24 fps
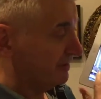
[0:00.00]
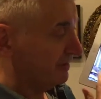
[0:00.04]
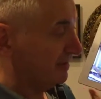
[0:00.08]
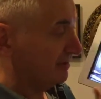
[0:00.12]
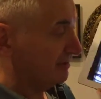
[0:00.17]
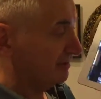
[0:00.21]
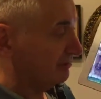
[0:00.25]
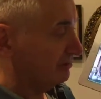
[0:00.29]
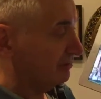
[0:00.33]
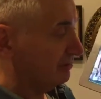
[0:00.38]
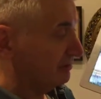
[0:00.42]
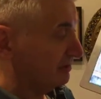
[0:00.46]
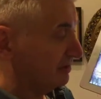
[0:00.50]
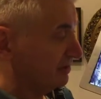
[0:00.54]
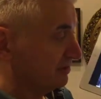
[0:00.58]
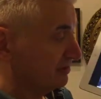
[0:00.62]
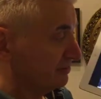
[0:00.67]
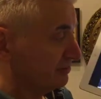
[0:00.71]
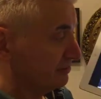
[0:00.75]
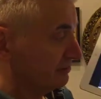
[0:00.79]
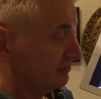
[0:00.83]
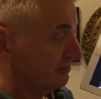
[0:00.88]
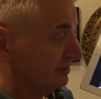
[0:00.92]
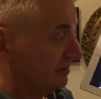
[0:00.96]
than the
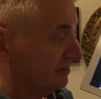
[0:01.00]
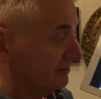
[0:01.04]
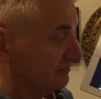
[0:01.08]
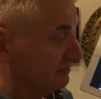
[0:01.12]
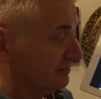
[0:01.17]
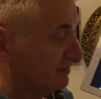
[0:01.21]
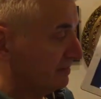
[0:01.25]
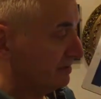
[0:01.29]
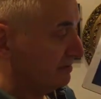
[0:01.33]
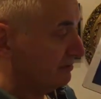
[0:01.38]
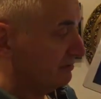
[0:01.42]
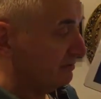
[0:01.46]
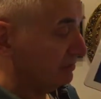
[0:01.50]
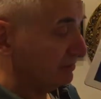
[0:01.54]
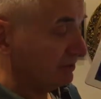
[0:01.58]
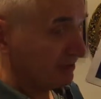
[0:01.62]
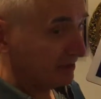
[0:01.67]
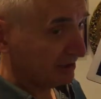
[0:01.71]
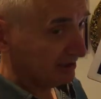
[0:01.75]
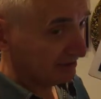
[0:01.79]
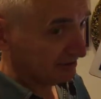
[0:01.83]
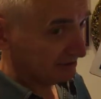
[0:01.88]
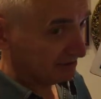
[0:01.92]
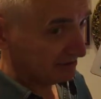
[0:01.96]
Bucharest one.
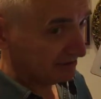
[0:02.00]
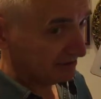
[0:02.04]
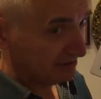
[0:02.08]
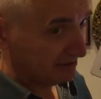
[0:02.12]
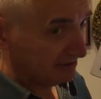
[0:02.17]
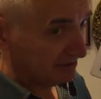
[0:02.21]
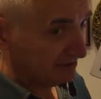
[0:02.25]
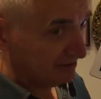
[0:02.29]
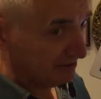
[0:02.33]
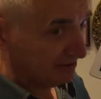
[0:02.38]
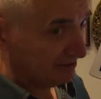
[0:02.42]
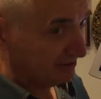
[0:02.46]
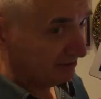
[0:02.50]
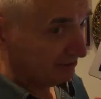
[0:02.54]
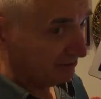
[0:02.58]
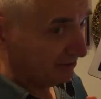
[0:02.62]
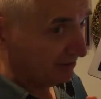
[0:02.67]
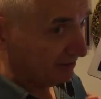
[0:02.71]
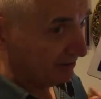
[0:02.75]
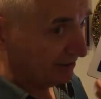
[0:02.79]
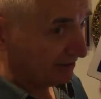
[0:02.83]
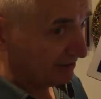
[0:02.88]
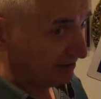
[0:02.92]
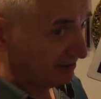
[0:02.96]
Bucharest, you
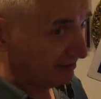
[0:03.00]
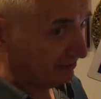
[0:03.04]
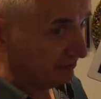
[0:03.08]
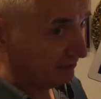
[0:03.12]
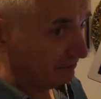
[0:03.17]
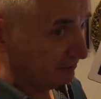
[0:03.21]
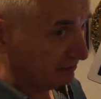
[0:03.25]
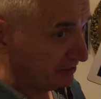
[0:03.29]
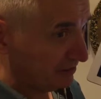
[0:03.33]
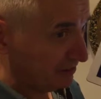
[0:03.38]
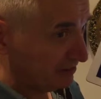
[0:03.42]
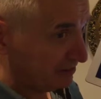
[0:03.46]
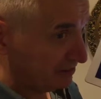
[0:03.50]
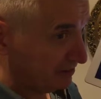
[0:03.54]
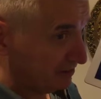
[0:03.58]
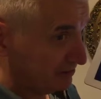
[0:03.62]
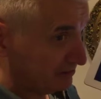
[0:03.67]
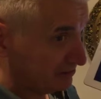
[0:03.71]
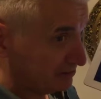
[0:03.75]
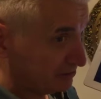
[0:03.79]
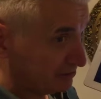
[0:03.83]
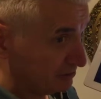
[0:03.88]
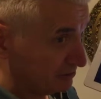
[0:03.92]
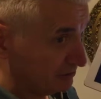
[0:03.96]
are like in an
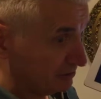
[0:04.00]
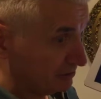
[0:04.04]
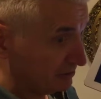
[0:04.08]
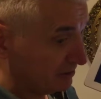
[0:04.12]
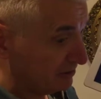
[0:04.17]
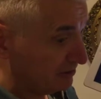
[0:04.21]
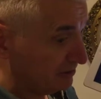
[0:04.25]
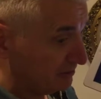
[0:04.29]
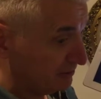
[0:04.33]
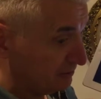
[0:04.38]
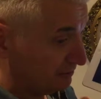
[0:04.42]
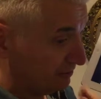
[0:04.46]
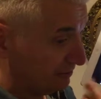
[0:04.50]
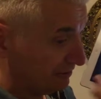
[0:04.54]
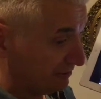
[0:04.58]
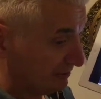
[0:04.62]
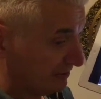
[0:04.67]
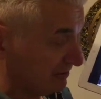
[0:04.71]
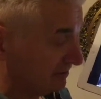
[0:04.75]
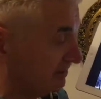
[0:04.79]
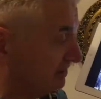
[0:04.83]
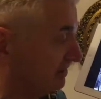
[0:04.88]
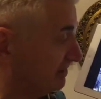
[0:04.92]
oriental souk, you are can